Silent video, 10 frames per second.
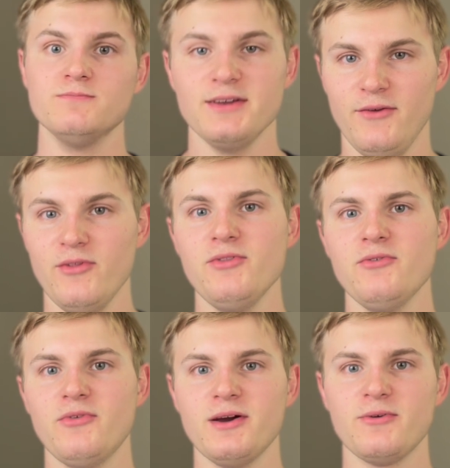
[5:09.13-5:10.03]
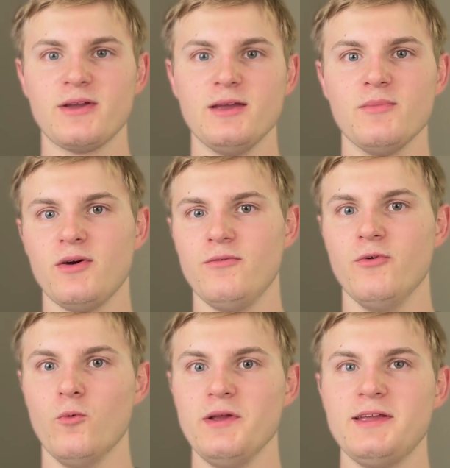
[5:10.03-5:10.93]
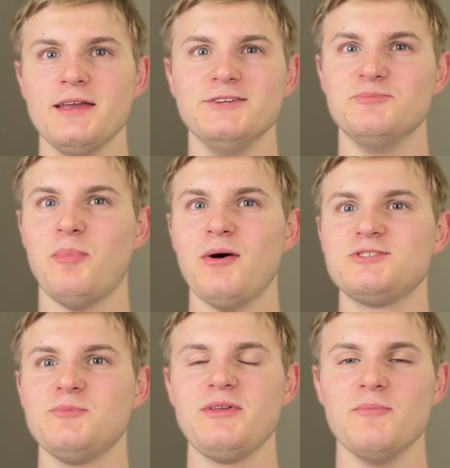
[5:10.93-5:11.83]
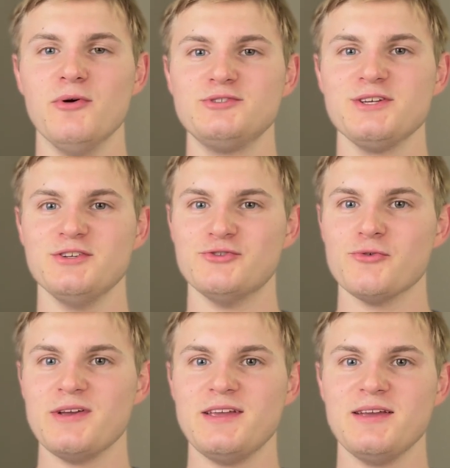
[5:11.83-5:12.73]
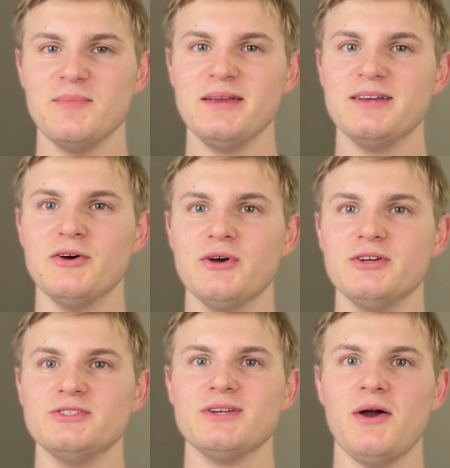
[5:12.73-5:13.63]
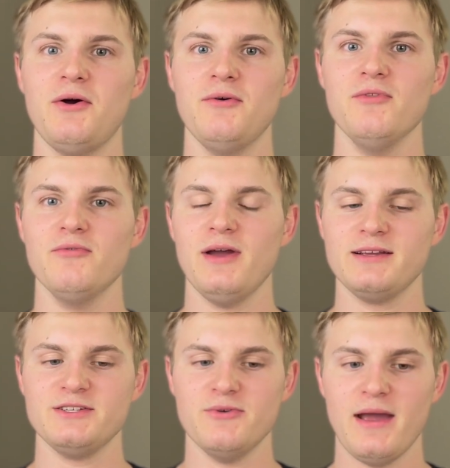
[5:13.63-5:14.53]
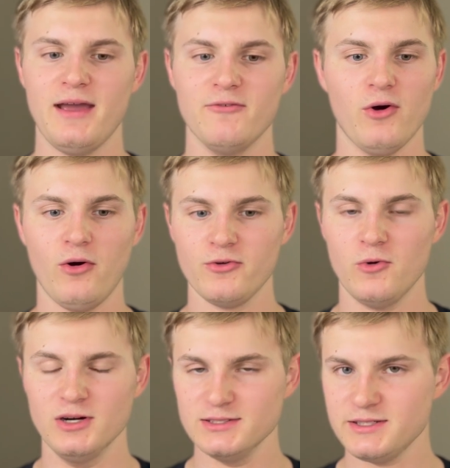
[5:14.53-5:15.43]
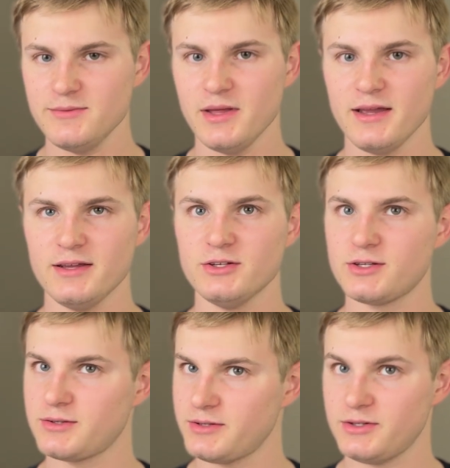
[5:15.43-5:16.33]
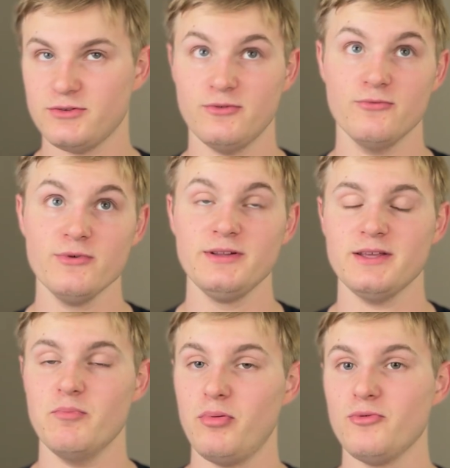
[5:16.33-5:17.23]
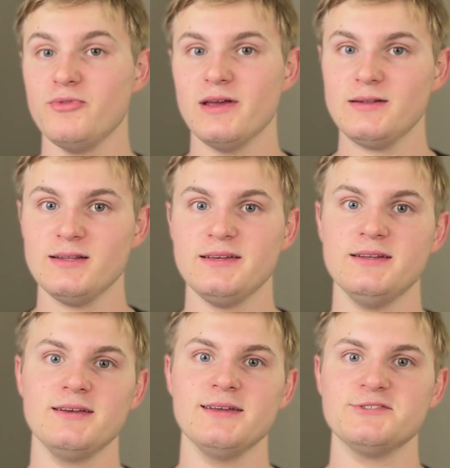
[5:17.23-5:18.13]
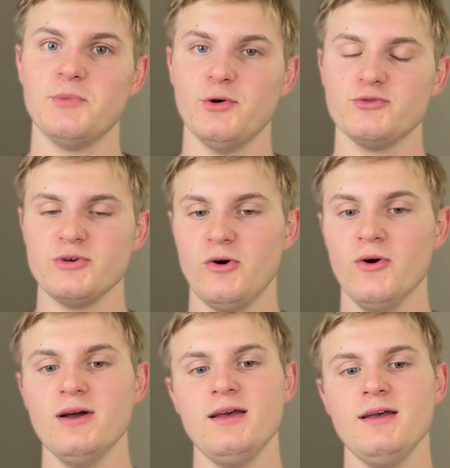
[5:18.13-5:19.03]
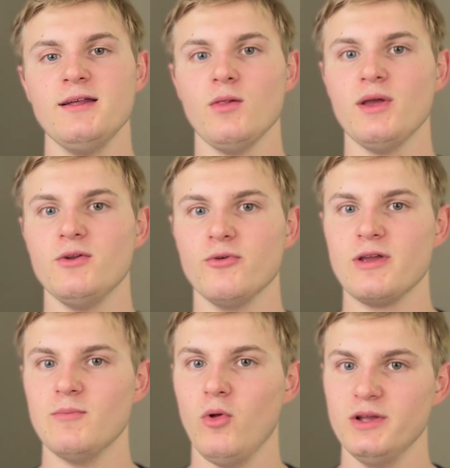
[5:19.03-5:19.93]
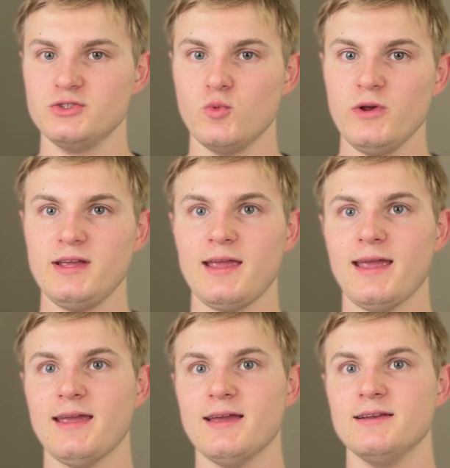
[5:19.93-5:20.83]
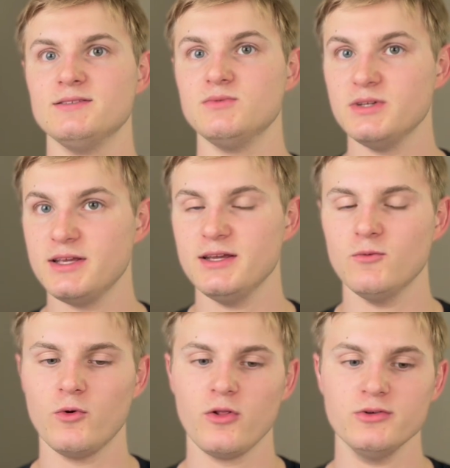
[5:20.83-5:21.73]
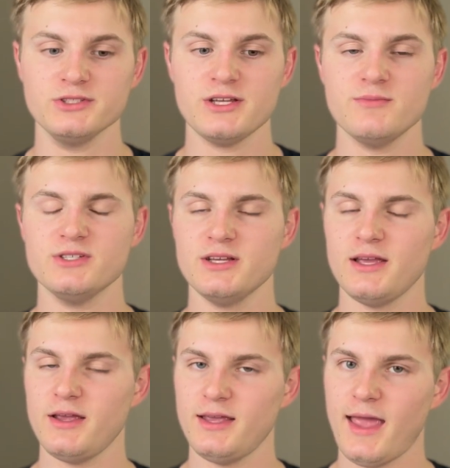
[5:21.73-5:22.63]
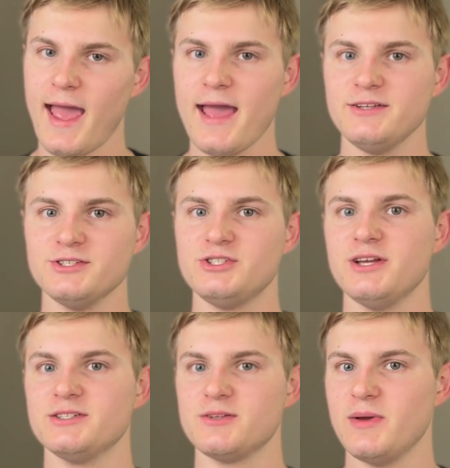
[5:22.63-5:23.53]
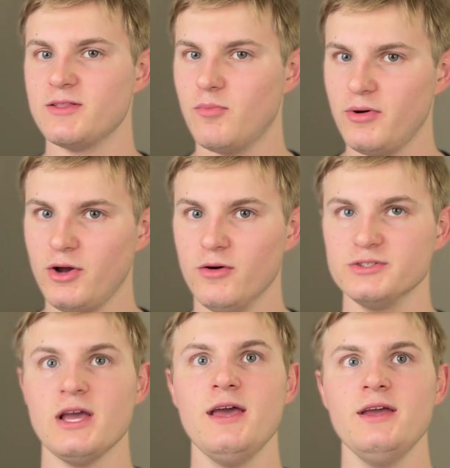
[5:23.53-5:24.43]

And then the final game of the week is possibly the most intriguing because of the fact you have Ottawa, team that you know really blew that lead against Montreal late in their game last week, and again one of those teams that has a chance to make the playoffs.